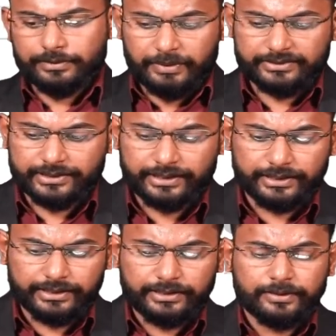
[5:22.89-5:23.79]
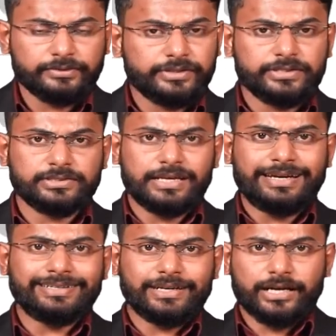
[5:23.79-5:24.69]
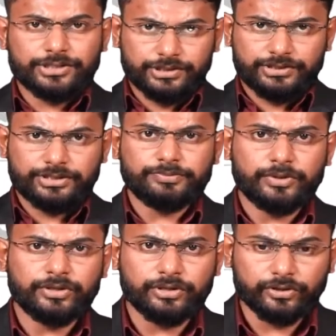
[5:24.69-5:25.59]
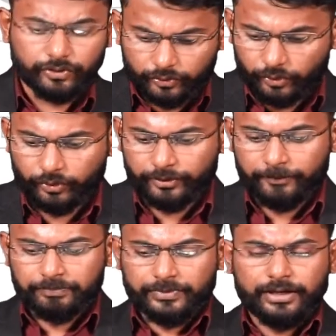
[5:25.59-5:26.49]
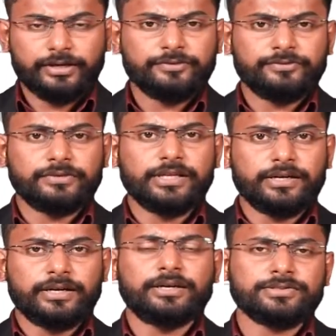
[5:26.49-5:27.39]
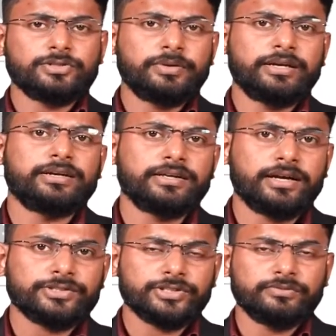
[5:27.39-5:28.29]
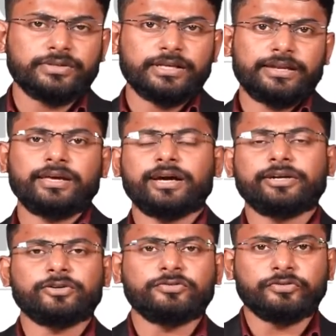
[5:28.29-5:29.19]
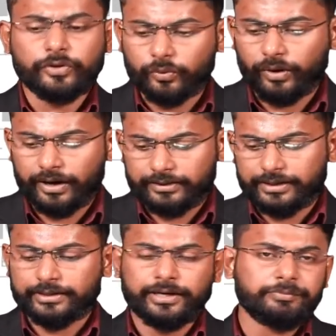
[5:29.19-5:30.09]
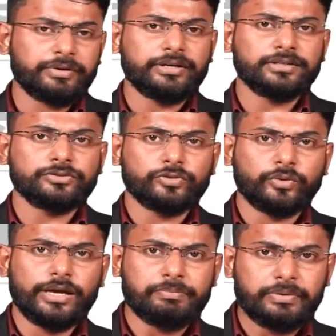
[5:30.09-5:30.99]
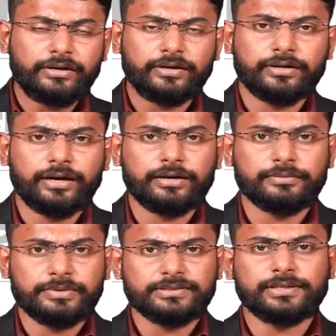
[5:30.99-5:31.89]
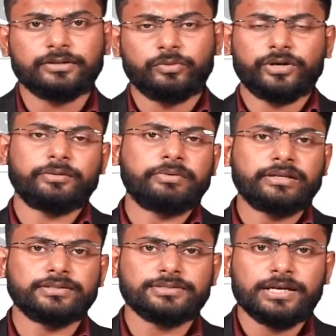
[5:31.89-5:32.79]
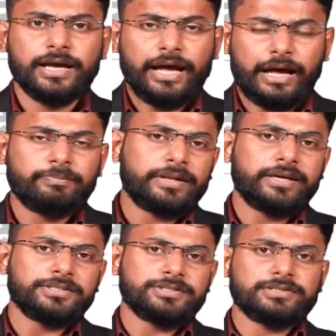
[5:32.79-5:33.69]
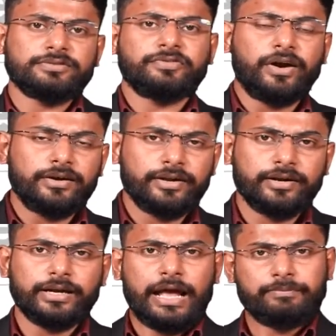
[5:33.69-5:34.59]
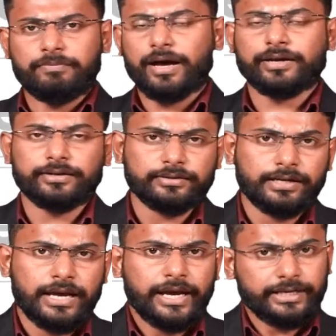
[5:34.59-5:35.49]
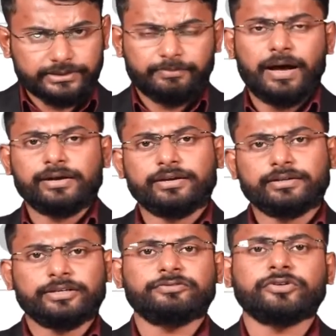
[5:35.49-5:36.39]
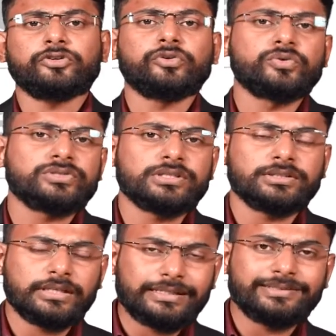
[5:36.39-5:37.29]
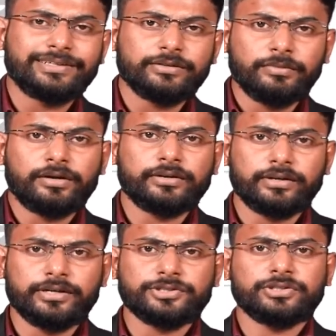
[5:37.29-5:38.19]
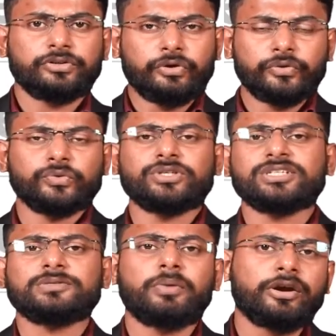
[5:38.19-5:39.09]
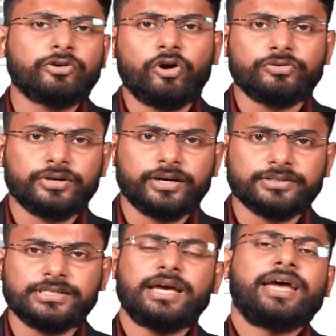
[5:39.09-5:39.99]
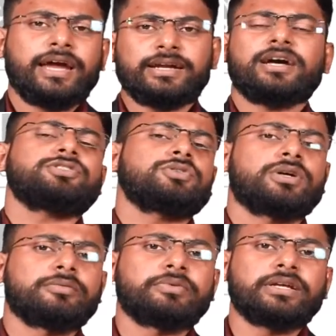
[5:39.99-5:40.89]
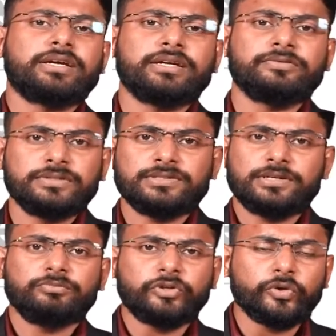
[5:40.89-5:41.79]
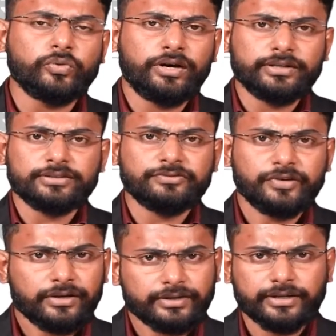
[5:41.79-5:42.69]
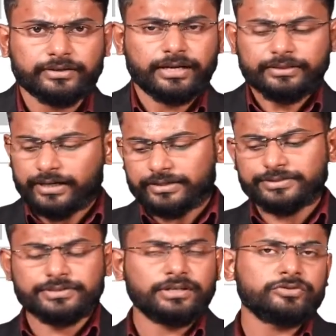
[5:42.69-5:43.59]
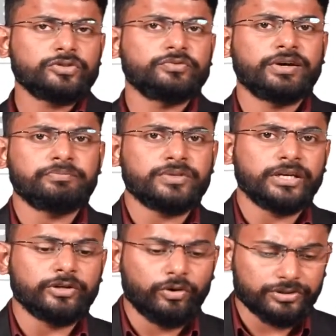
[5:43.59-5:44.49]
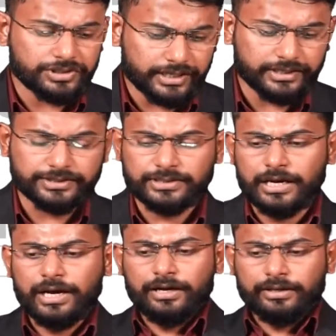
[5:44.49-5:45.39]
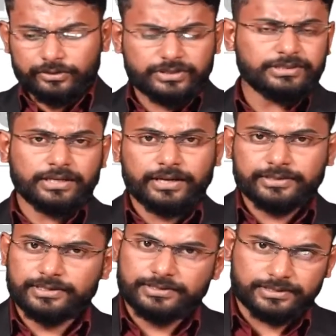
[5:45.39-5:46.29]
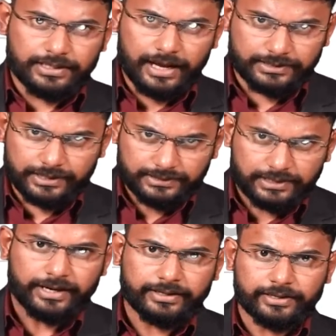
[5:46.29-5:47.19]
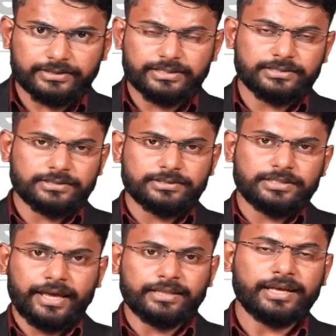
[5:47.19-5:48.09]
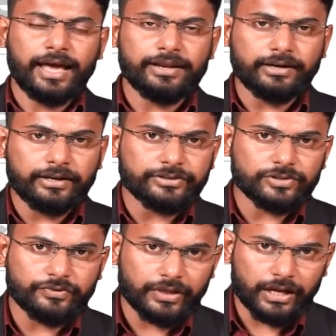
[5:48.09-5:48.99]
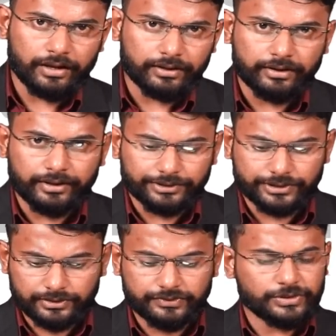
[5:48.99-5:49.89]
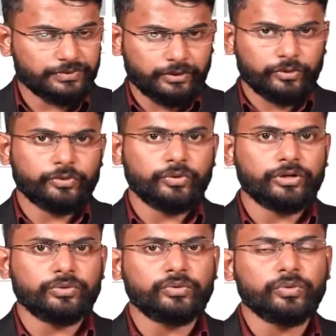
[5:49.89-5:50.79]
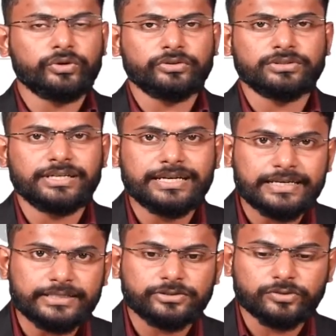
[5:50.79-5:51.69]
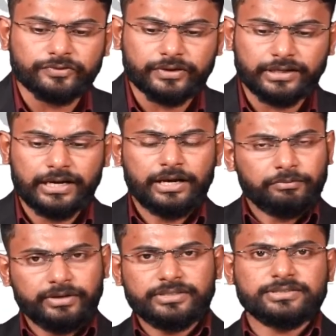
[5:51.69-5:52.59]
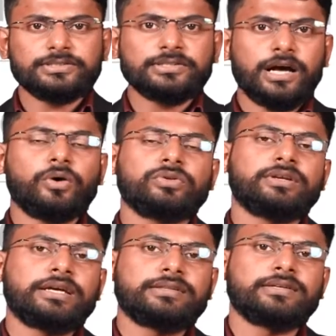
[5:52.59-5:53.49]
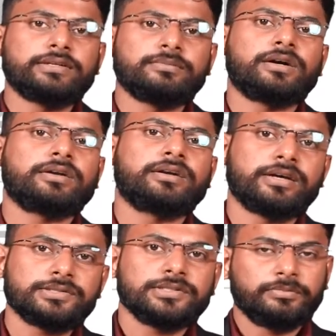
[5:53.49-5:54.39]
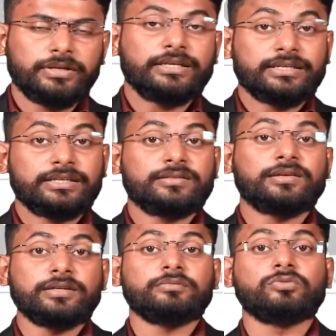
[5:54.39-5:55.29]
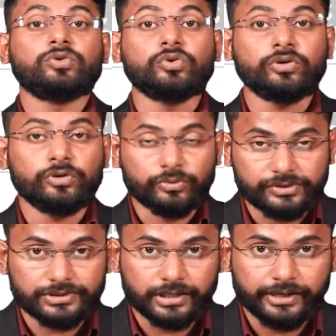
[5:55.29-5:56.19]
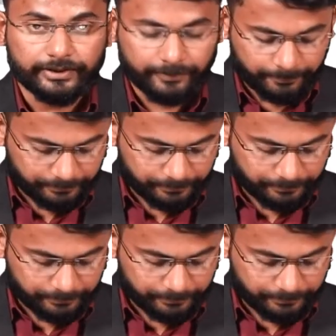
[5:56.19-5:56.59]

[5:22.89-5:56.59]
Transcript: basically this interaction, this particular node, if there has to be an interaction with any kind of UI, that can be done through API. Basically what I mean is applications are front end and back end. In the back end, if you're using Ethereum architecture, you're using smart contracts, it has to communicate with some UI in the front end, and that is done through web3.js. Now these are, as I stated, these are the technicalities of the architecture, which we are not going to go into the details of it, but this is how the Ethereum architecture, meaning an Ethereum node, looks like.